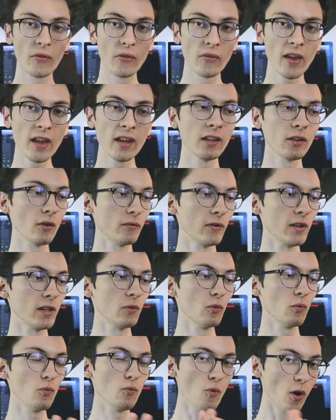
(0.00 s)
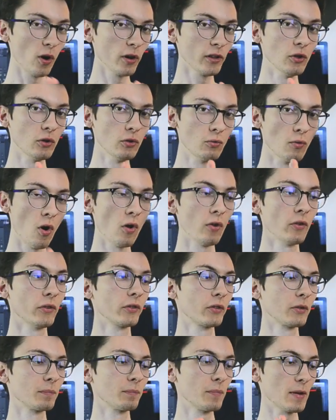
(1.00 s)
think of it what you
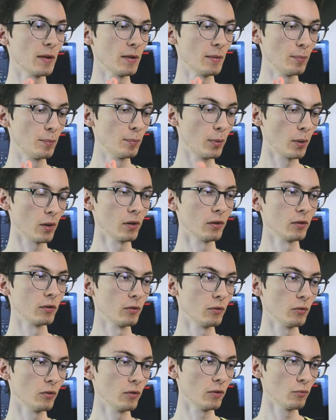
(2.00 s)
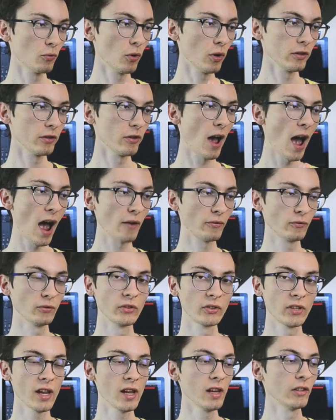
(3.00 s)
want, but what you have to
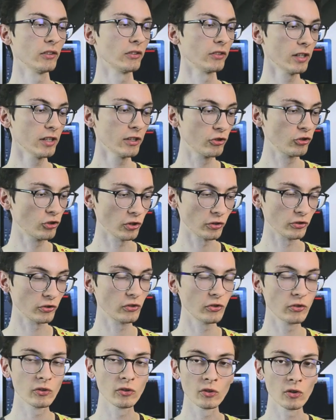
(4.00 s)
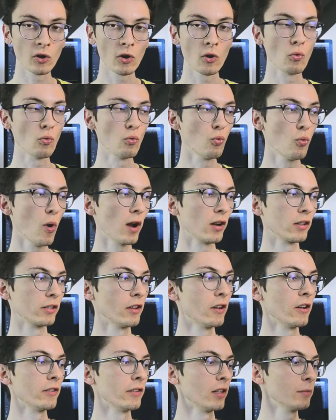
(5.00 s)
say is it's just so well
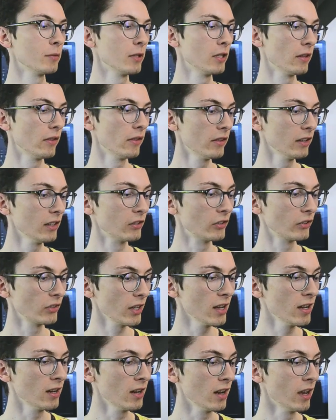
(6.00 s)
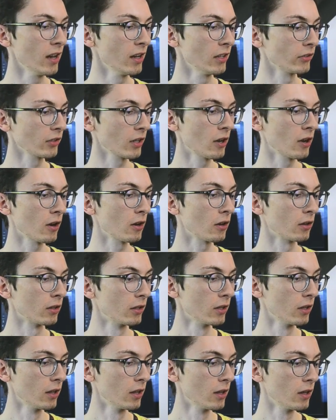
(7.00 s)
done. I mean, these inlays are
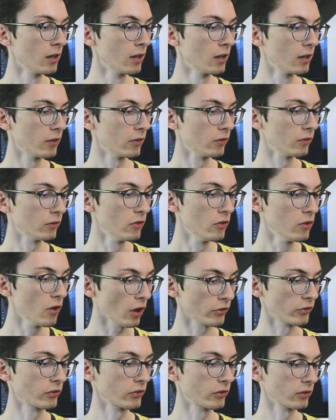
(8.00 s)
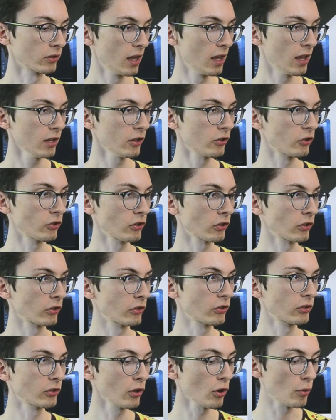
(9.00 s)
nuts. It's just
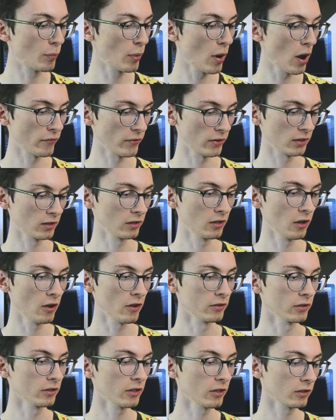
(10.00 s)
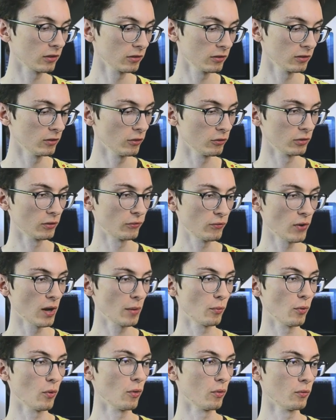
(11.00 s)
so perfectly done. And like, you know, the
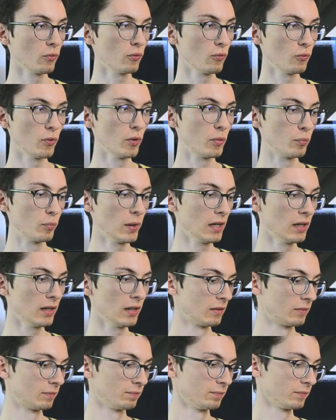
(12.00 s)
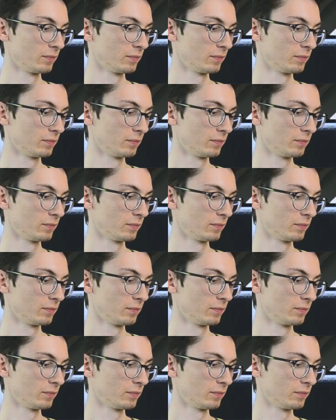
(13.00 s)
fretboard would be,